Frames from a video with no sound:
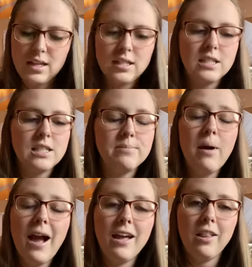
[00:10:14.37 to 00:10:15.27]

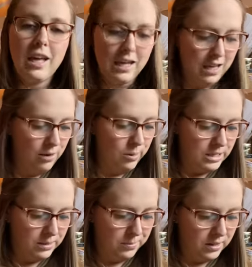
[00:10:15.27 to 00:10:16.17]
Smiling, he
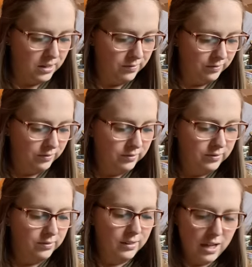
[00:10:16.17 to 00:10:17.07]
whispered,
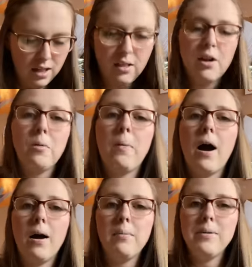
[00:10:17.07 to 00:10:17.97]
Hello,
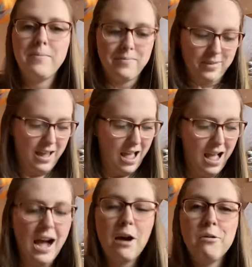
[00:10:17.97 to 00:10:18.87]
Bob.
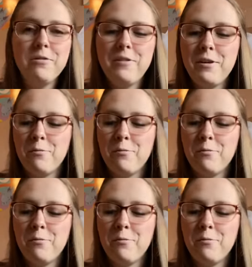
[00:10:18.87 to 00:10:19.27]
How have you